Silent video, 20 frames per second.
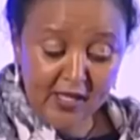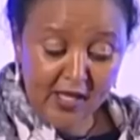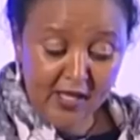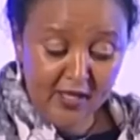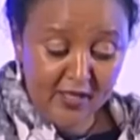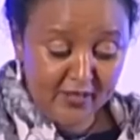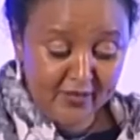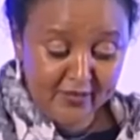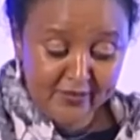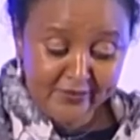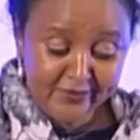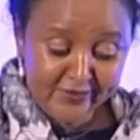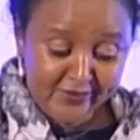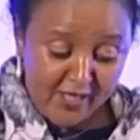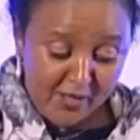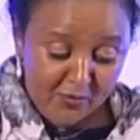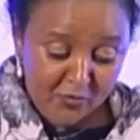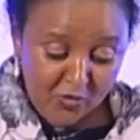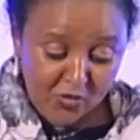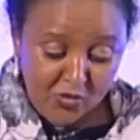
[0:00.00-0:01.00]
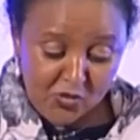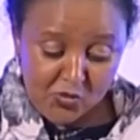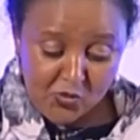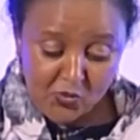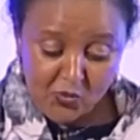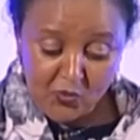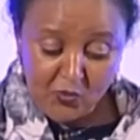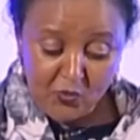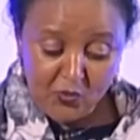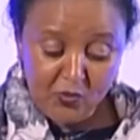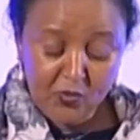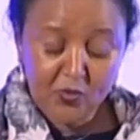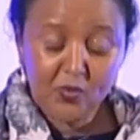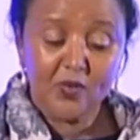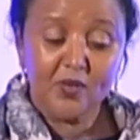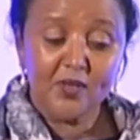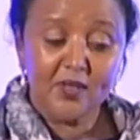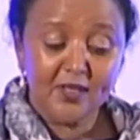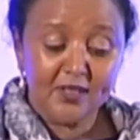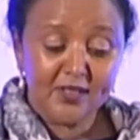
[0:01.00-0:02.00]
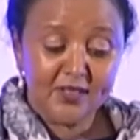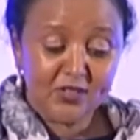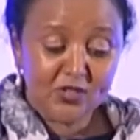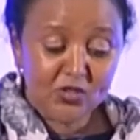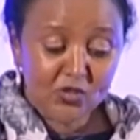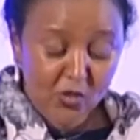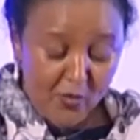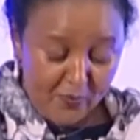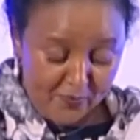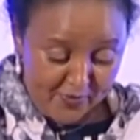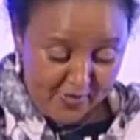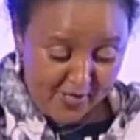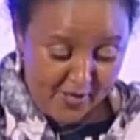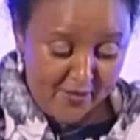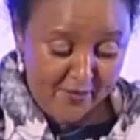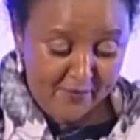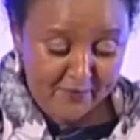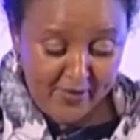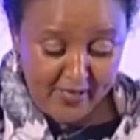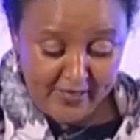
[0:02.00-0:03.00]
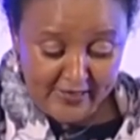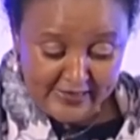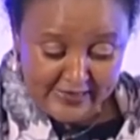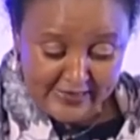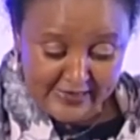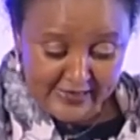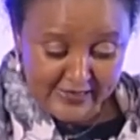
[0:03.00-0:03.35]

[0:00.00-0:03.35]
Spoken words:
I'm going to stop there by